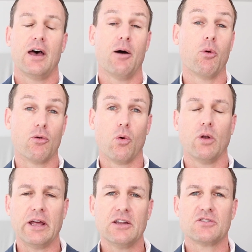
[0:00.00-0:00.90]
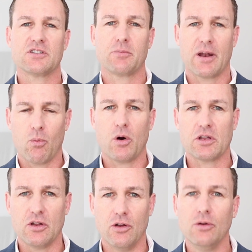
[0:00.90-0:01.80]
uh, we're all leaders, doesn't matter
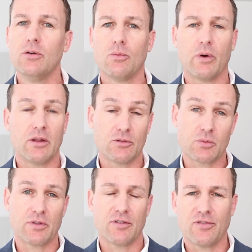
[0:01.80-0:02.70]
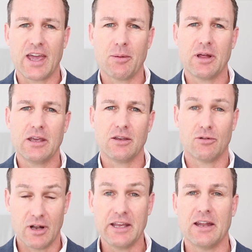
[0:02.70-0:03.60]
what you do, whether it's with your family,
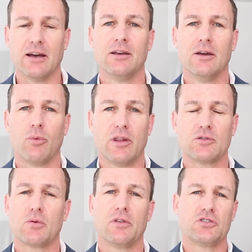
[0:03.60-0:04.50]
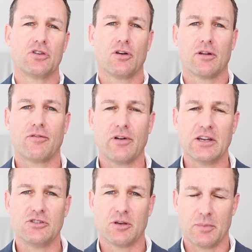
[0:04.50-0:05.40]
you're a leader whether it's with your circle of
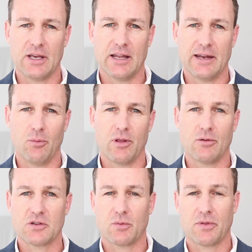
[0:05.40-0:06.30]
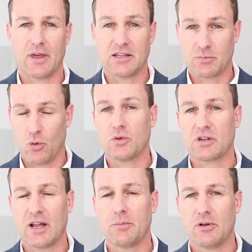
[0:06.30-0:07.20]
friends you can be a leader, whether it's with that sports
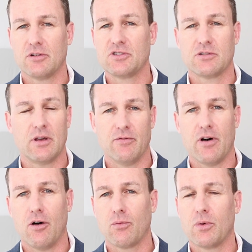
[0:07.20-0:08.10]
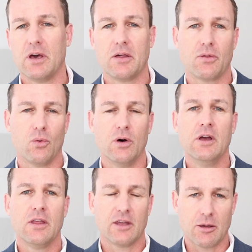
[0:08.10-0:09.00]
club you're involved with or
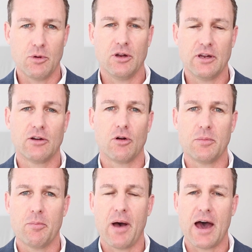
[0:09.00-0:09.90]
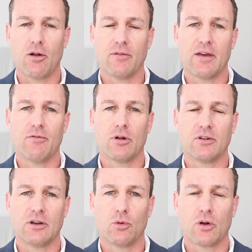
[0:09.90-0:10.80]
the community group you're part of, that
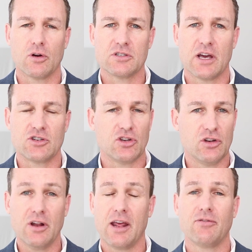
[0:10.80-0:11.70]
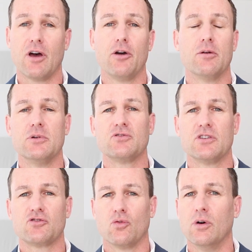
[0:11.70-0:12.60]
volunteer organisation. You don't have to own a
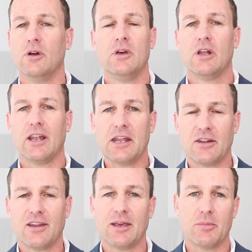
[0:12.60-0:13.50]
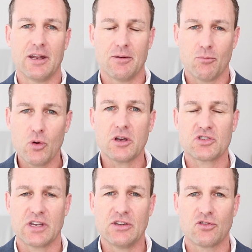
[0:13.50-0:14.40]
business or lead a team in a work
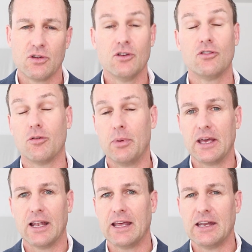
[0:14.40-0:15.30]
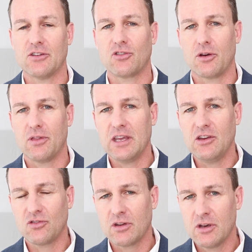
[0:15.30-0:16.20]
sense to be a leader. So
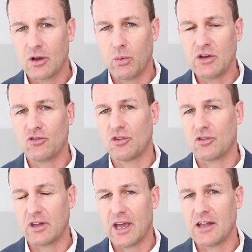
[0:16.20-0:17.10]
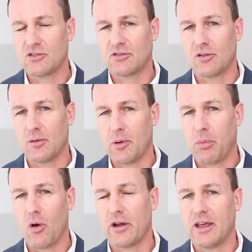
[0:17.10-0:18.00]
these questions and the answers to them
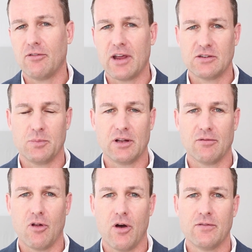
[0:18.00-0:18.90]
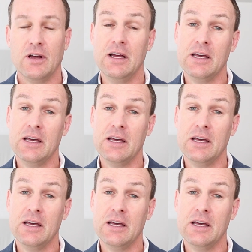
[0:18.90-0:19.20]
apply to every aspect of life.